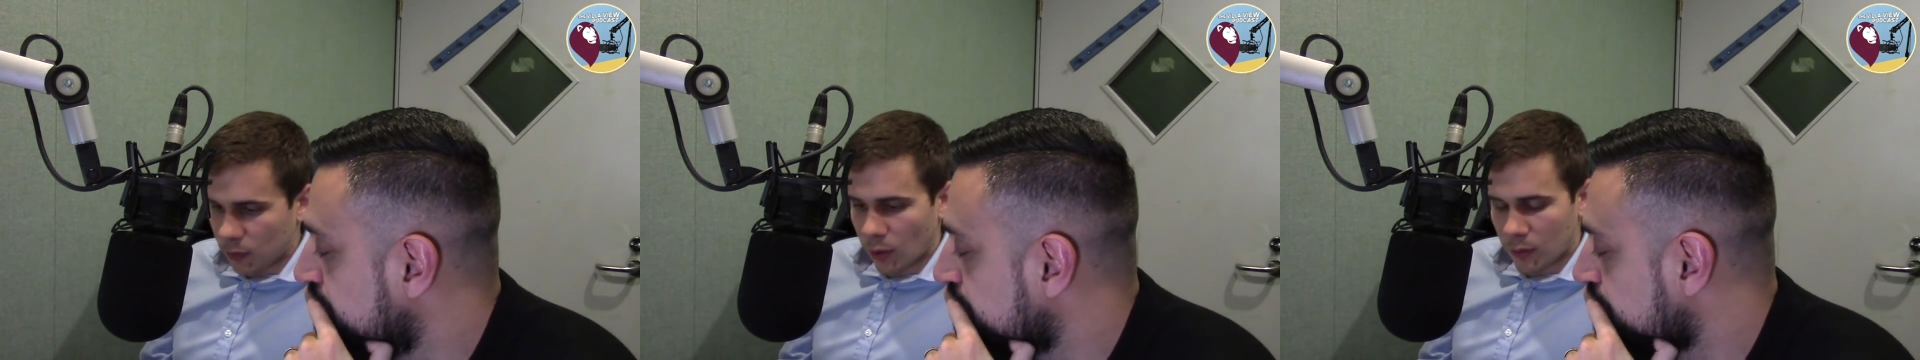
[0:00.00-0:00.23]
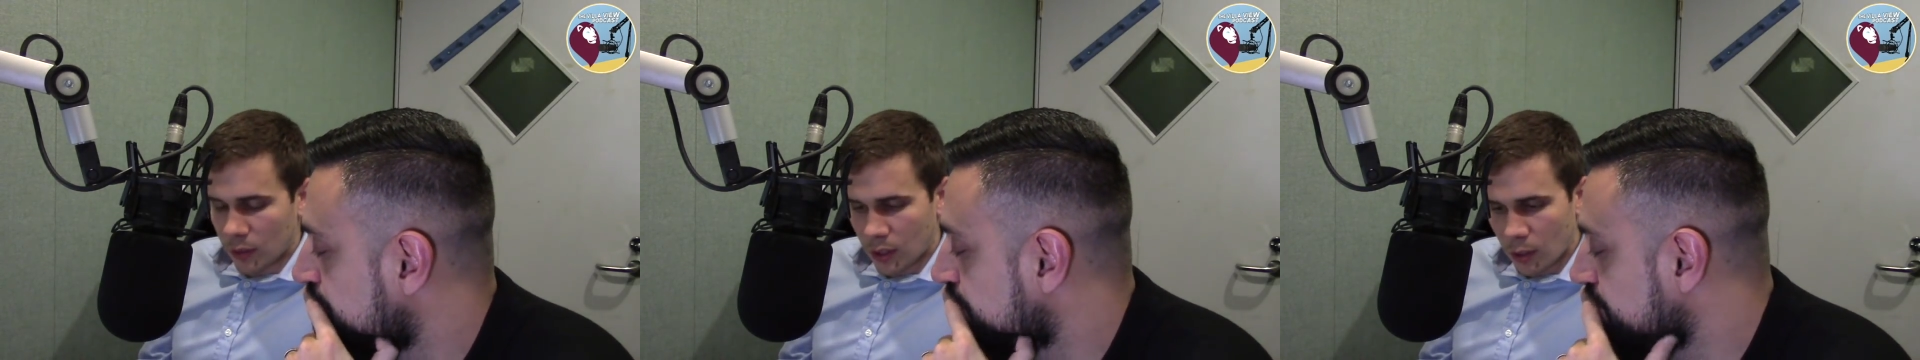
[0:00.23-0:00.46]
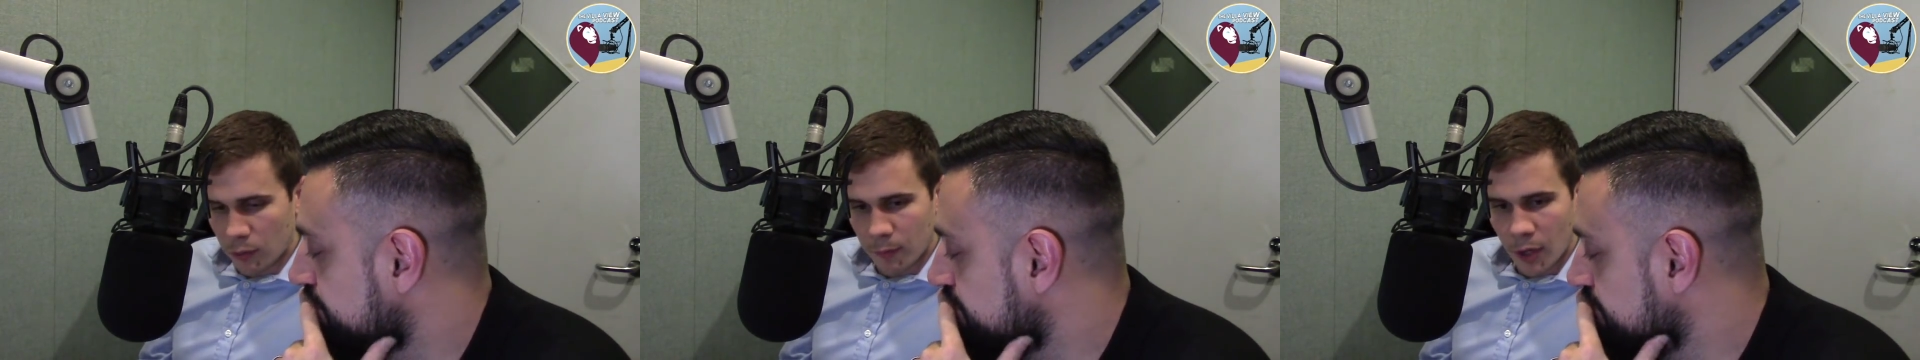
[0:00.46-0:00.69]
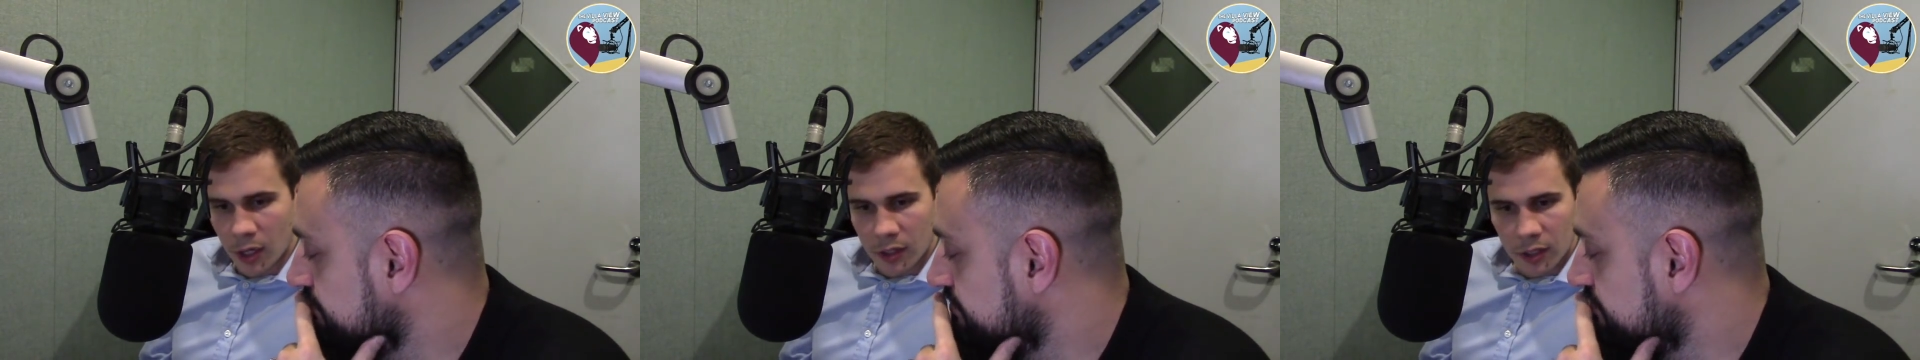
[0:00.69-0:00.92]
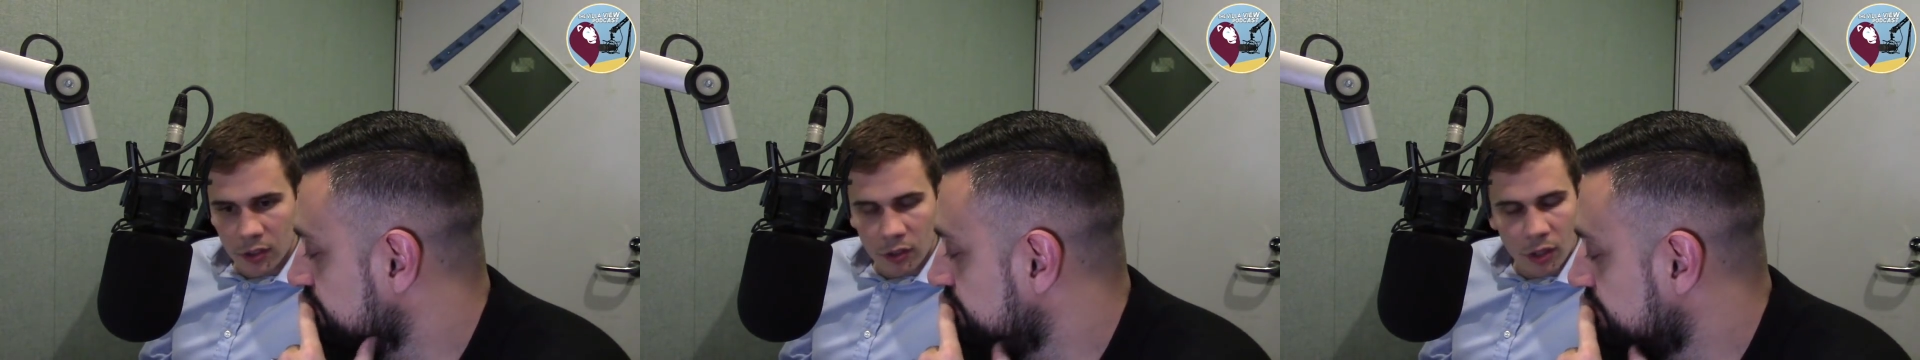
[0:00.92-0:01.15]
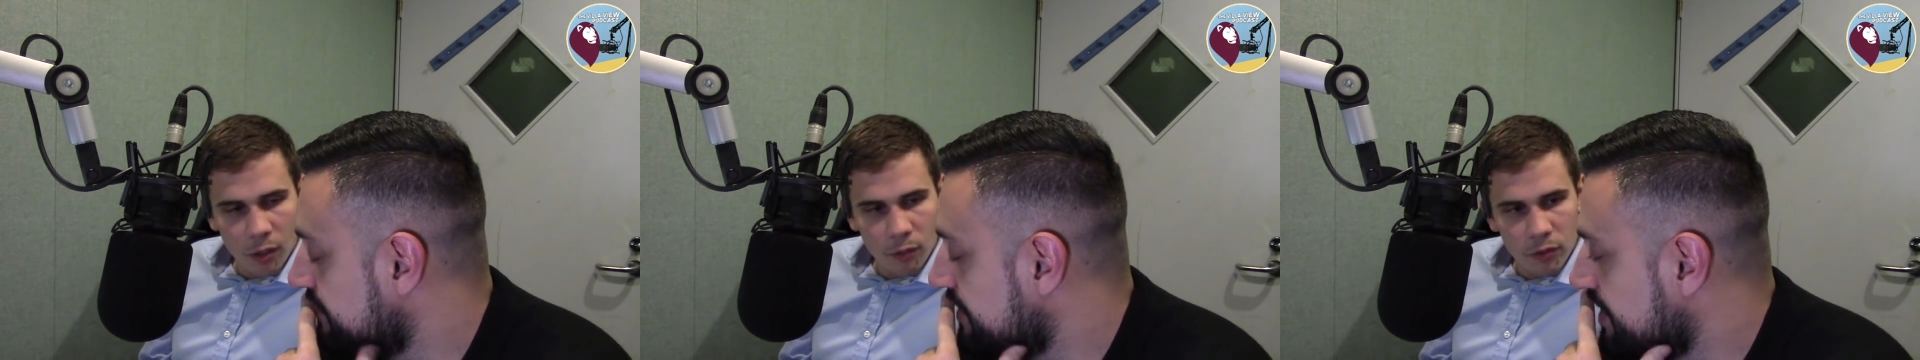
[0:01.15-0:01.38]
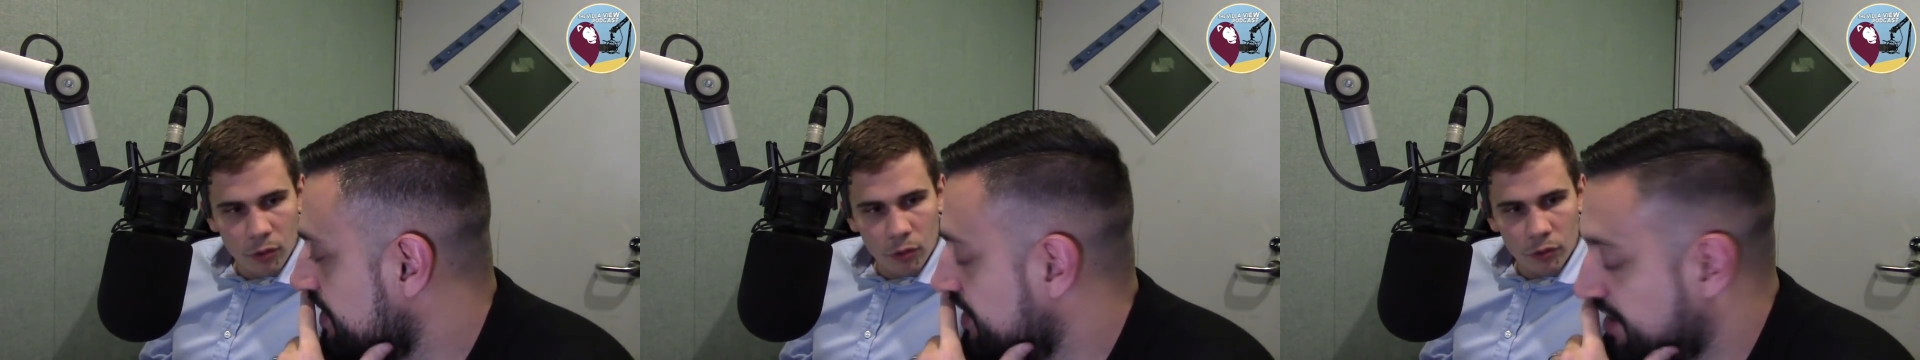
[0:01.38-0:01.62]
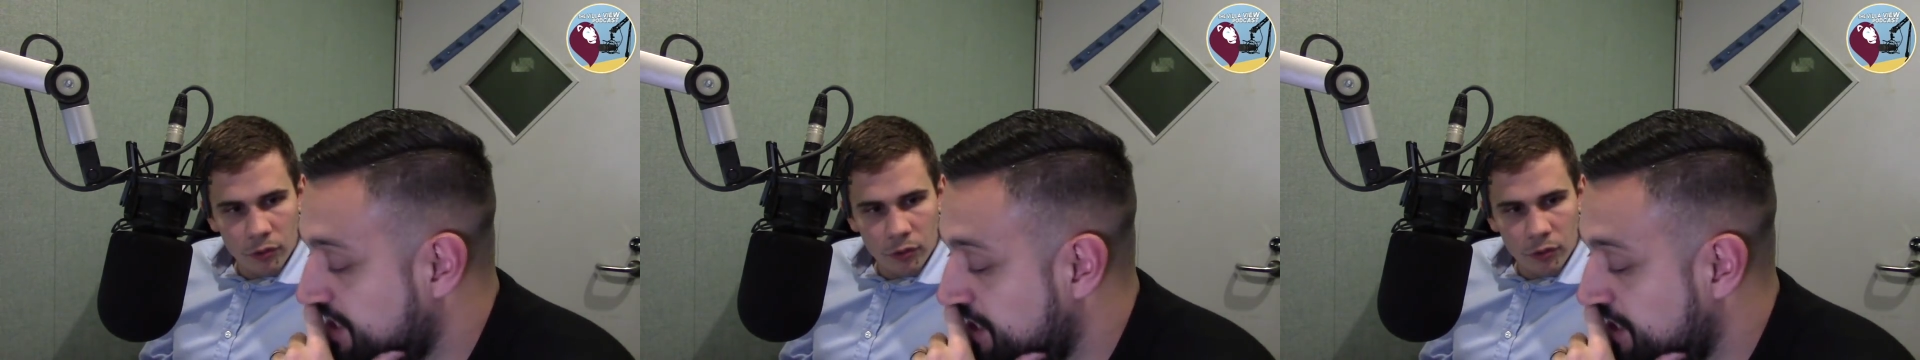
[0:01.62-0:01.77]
So I'm going to go with mine, and then you can go with yours.